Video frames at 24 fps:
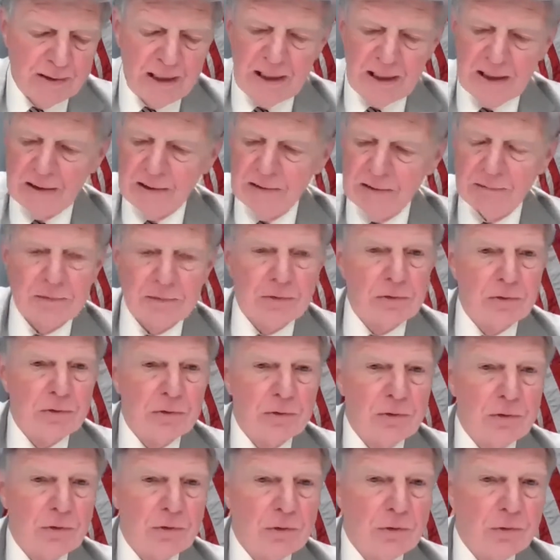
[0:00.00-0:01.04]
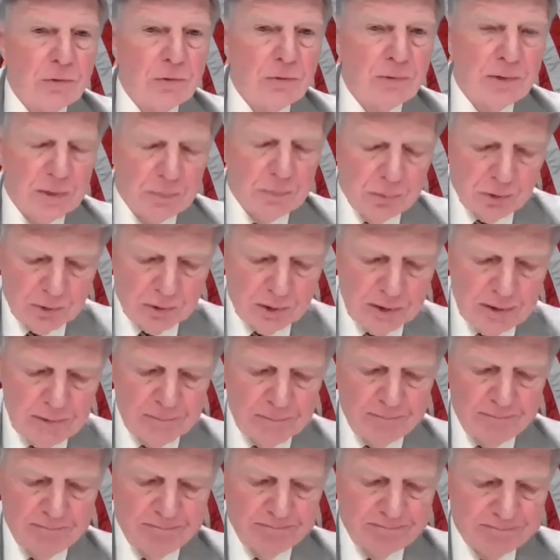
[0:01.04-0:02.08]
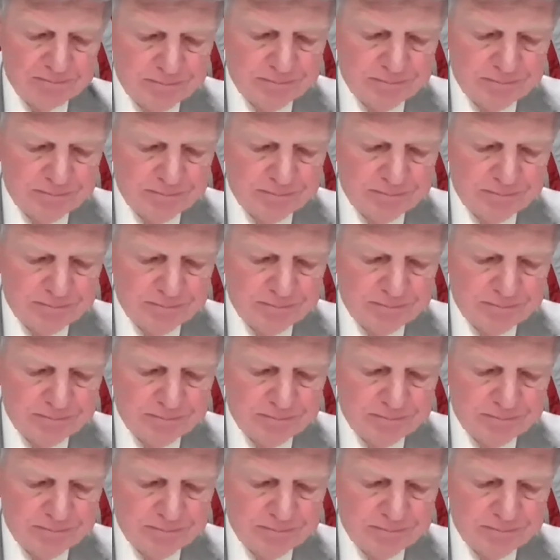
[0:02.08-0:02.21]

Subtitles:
that to the board.